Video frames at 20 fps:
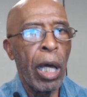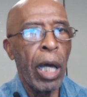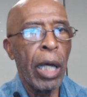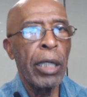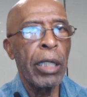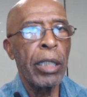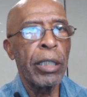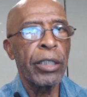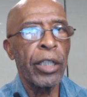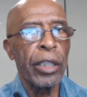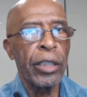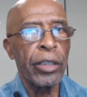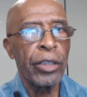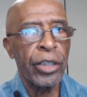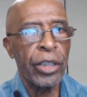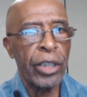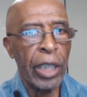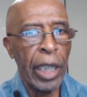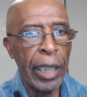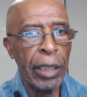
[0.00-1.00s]
in
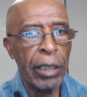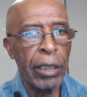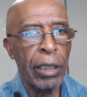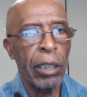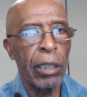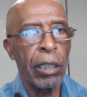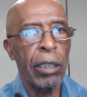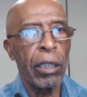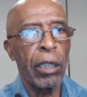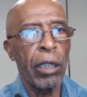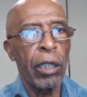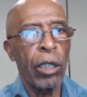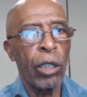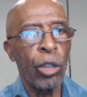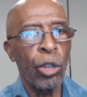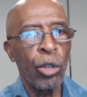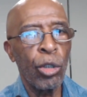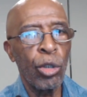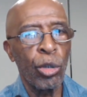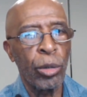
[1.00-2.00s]
St.
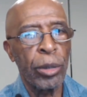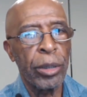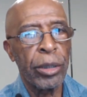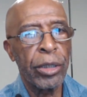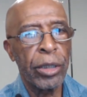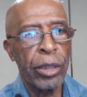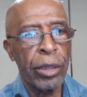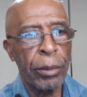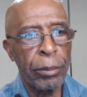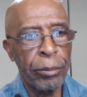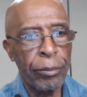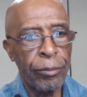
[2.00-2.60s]
Louis.